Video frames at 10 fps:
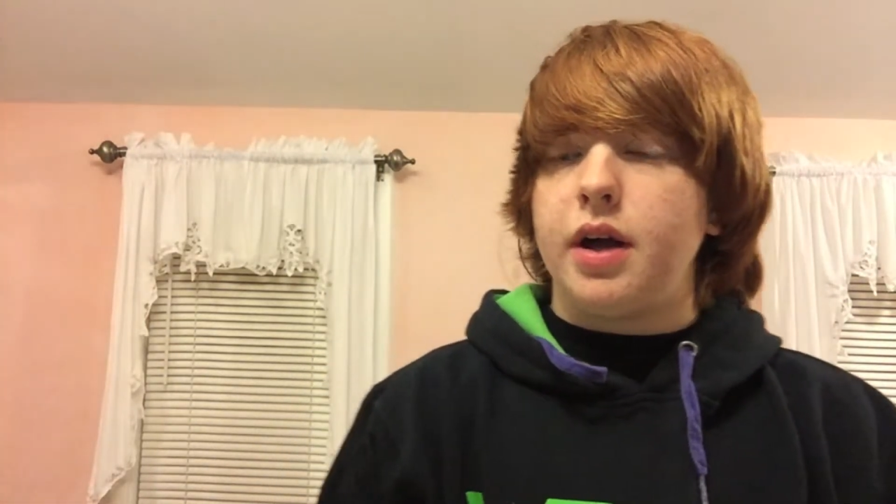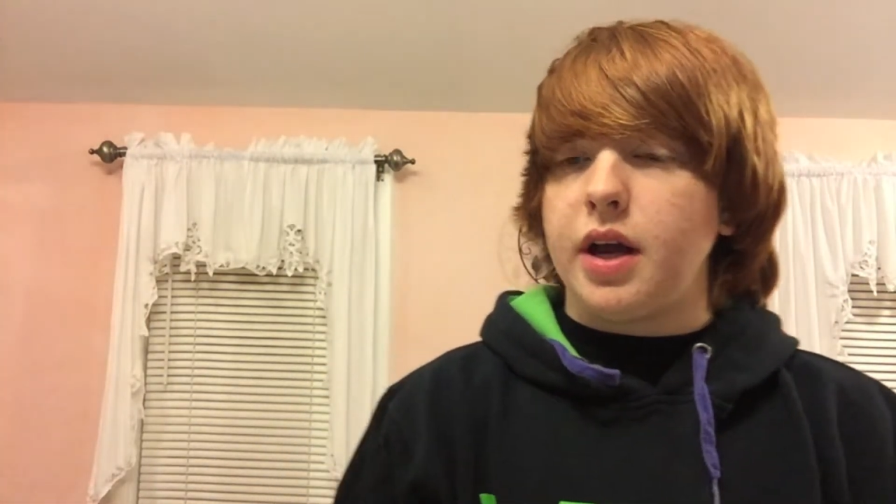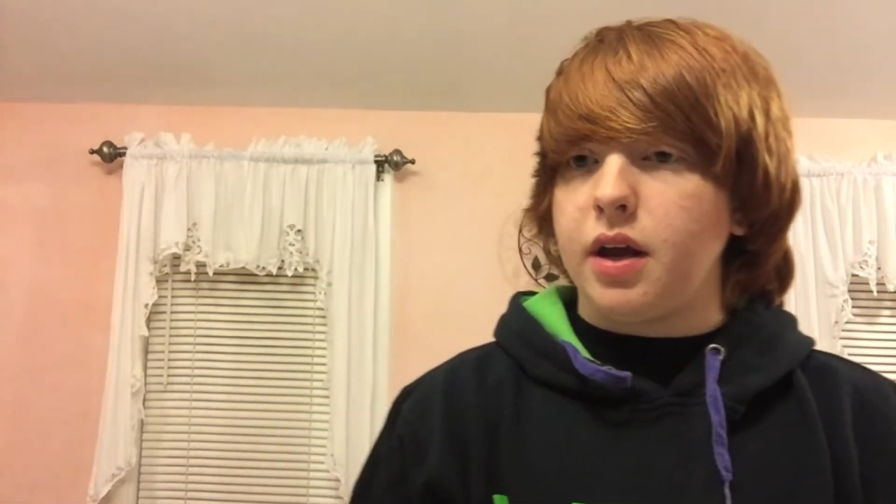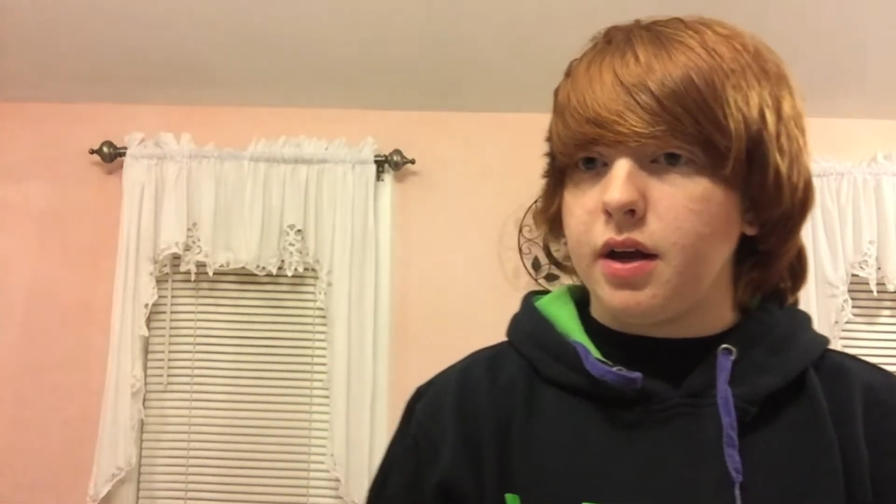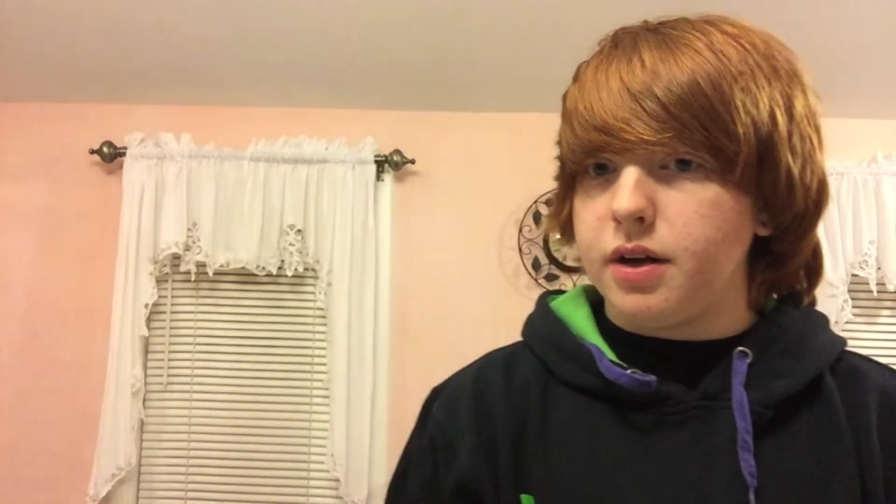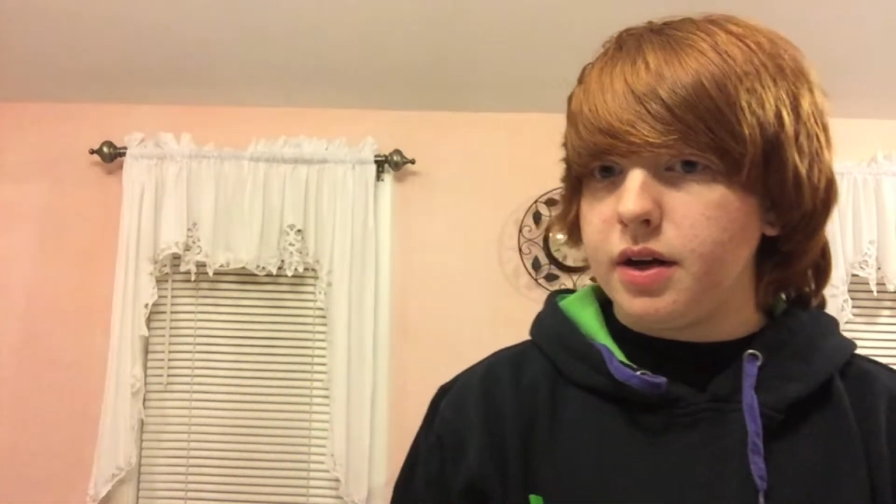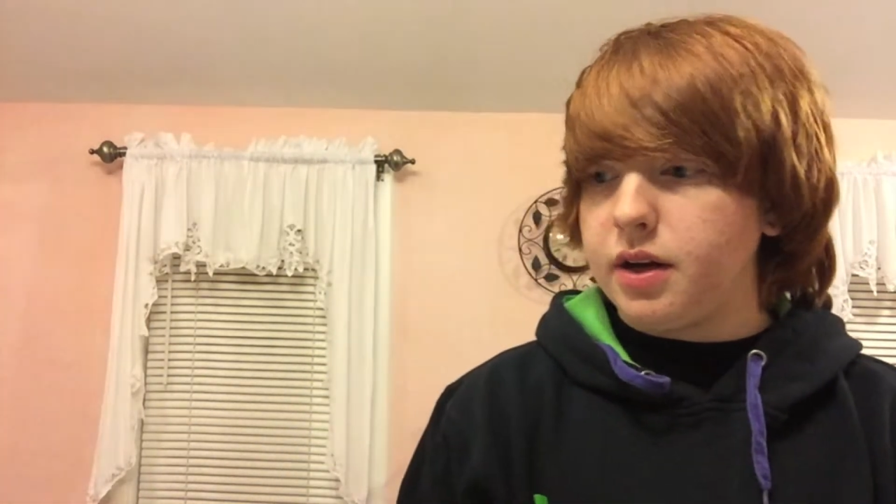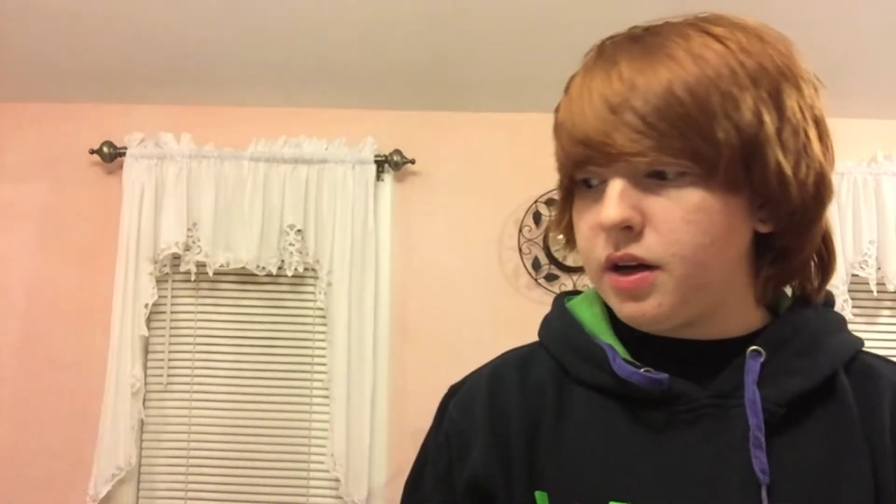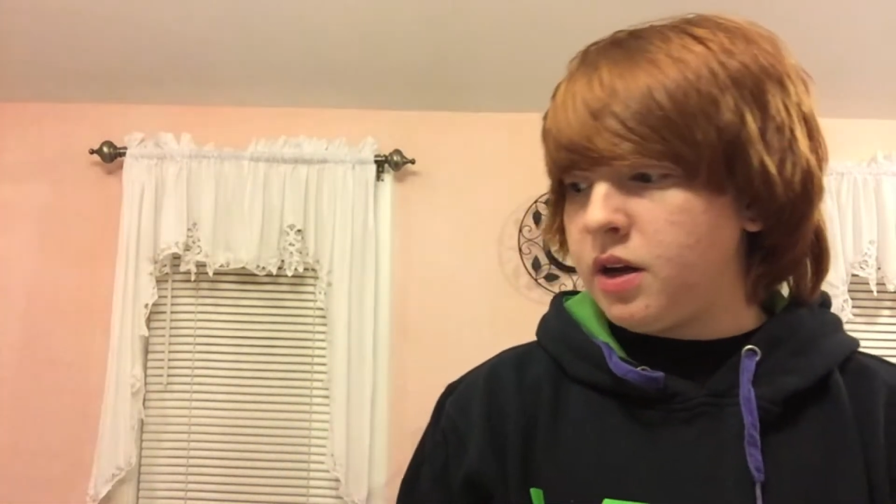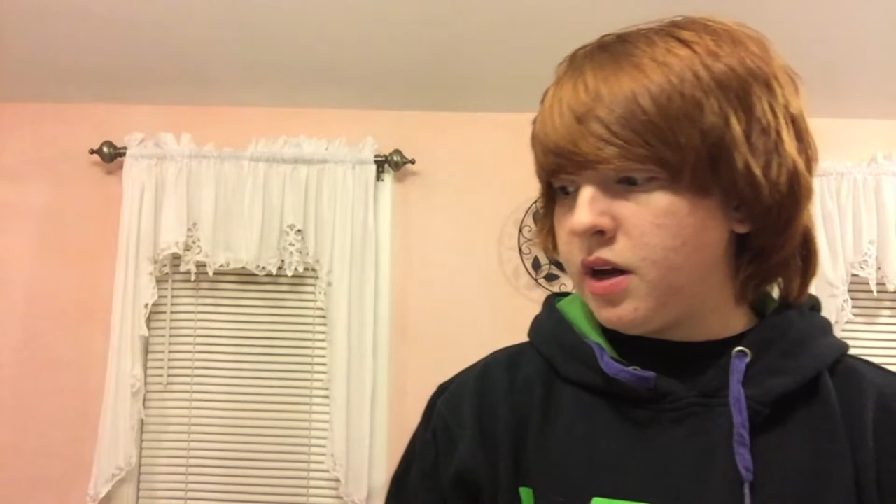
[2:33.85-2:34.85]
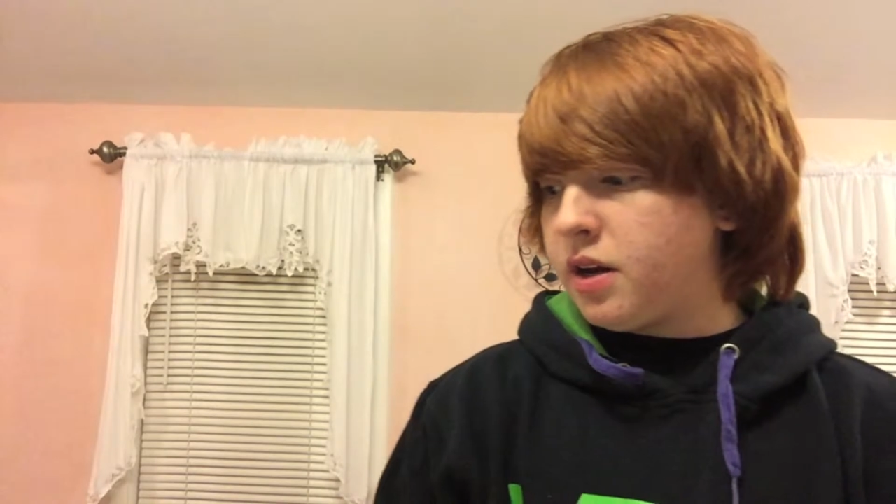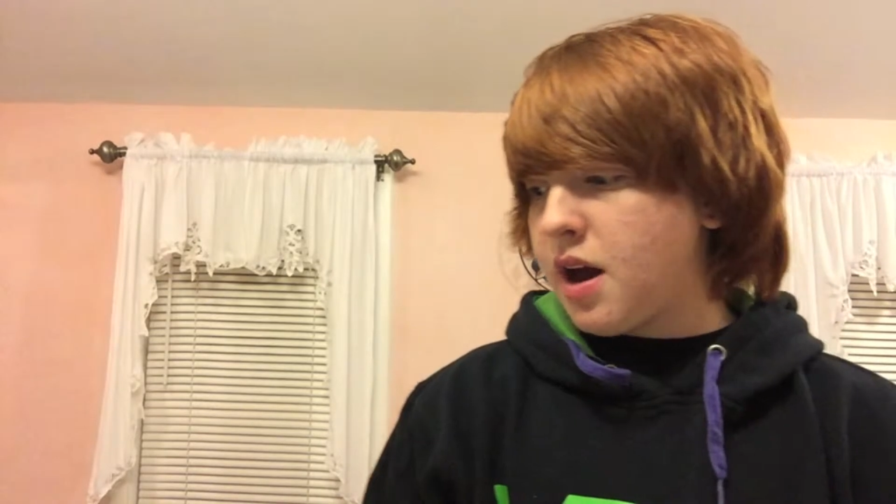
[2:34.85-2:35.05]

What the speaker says: and it